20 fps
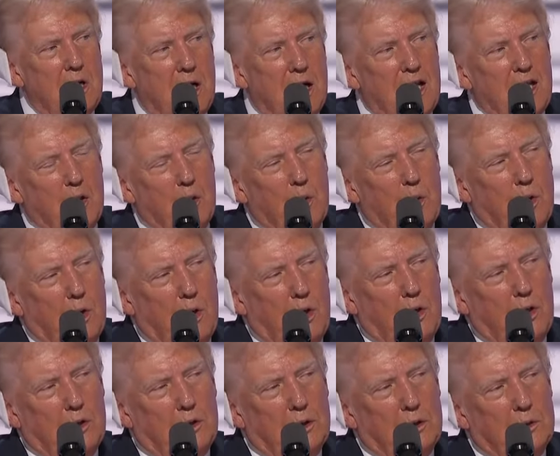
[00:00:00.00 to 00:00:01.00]
and the
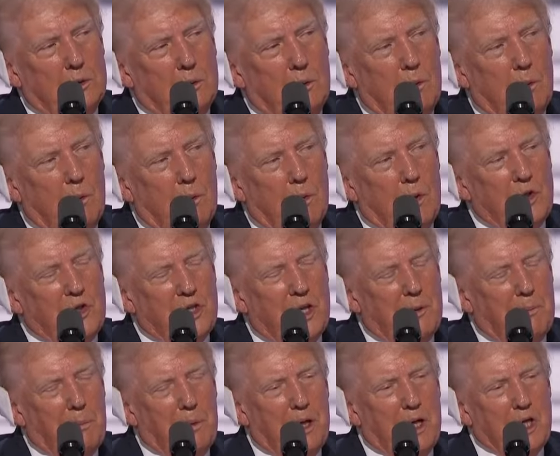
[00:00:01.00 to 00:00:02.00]
world was
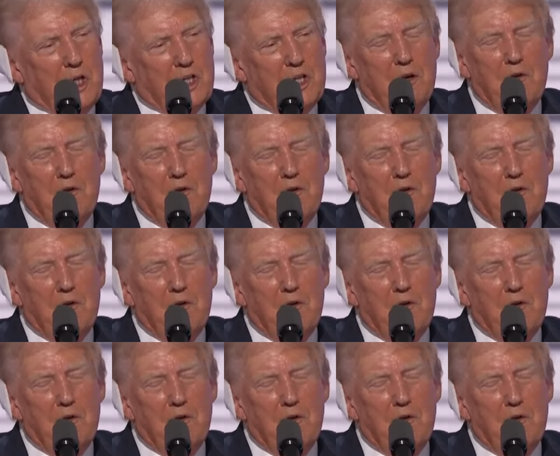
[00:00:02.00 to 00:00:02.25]
at peace.